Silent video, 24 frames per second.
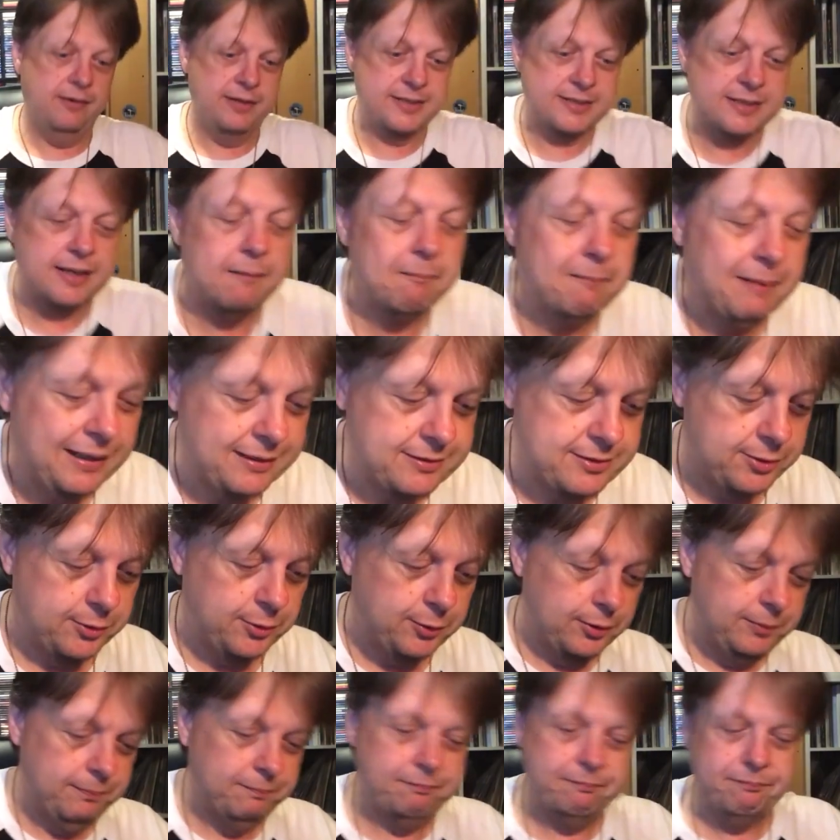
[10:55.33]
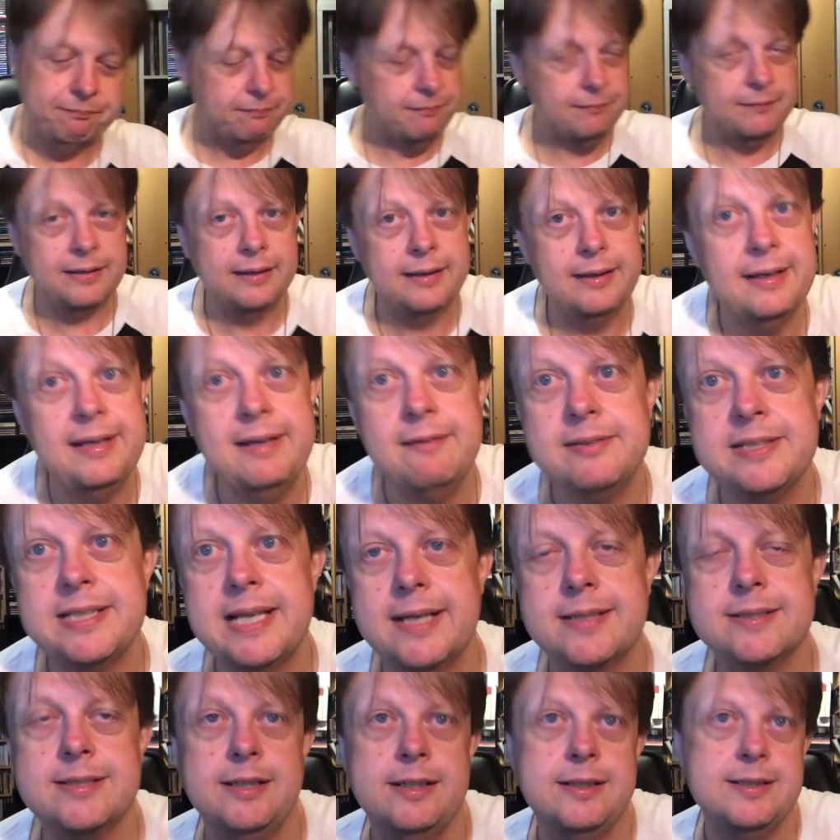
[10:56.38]
on his comeback tour. He was
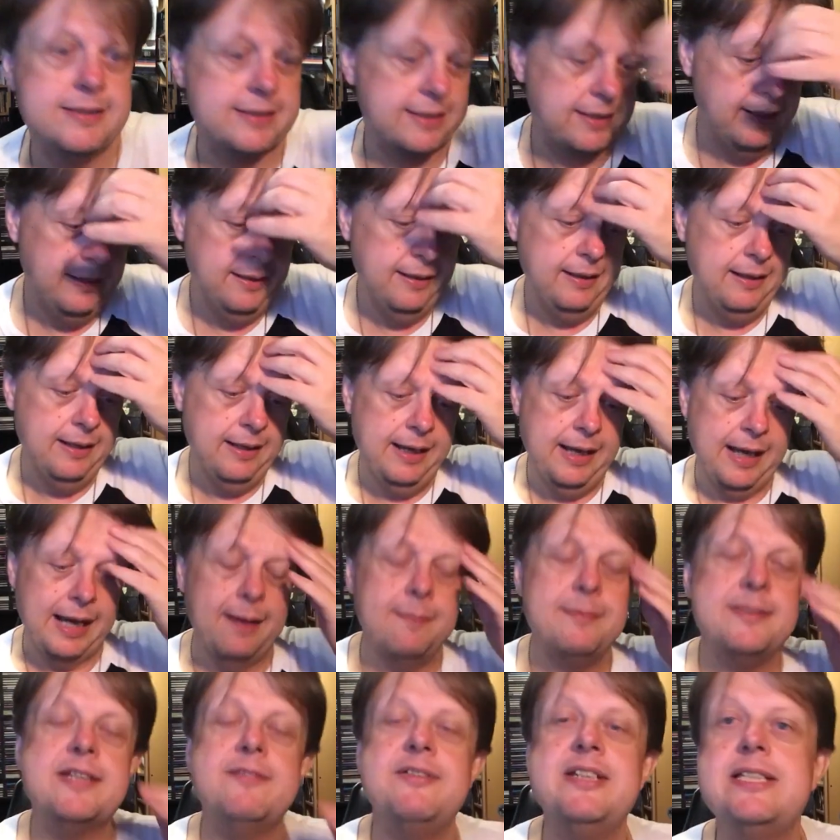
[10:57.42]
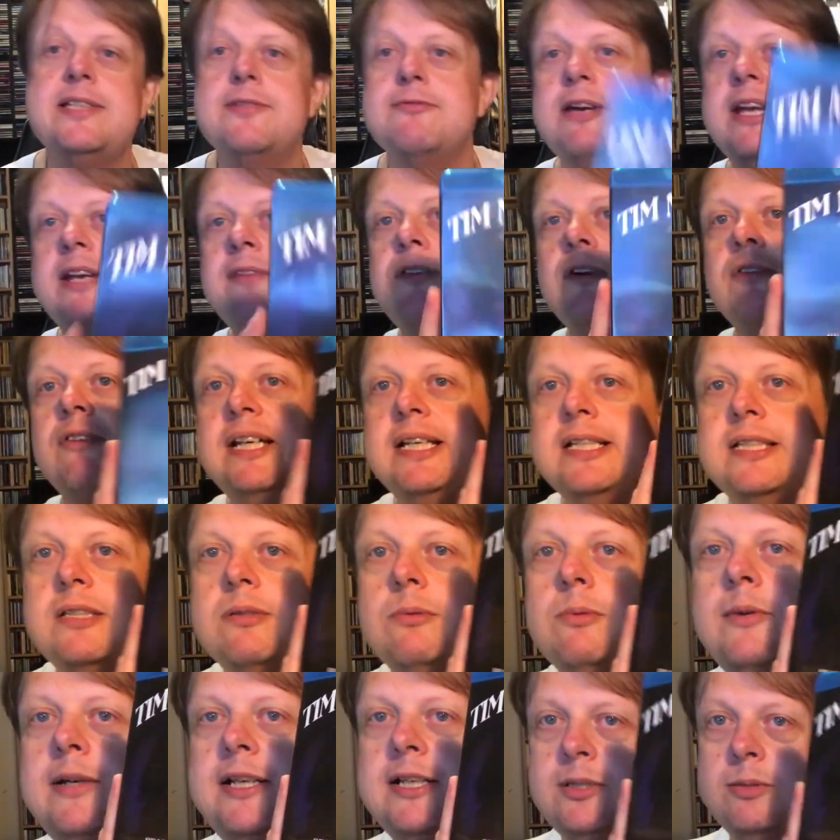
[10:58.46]
excellent. Um, so this is Ready for This,
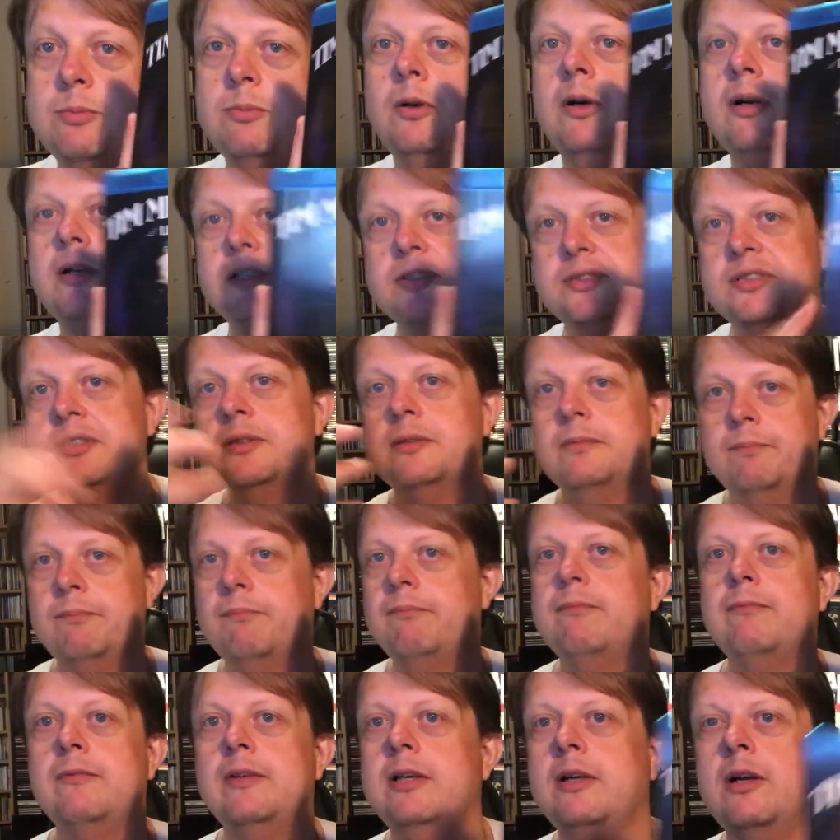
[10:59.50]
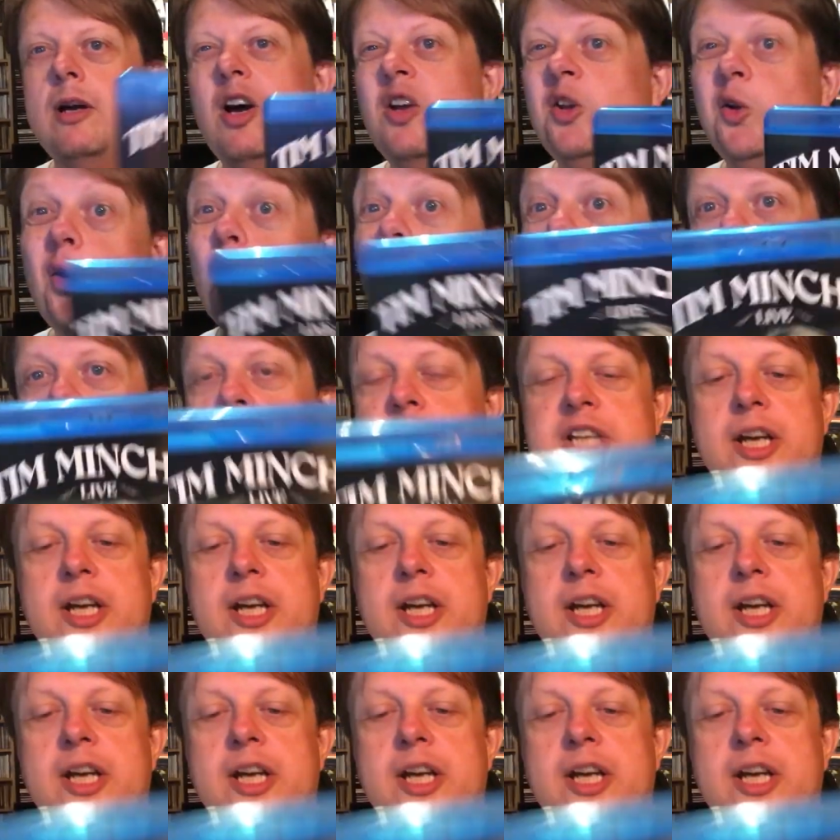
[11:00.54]
which was a normal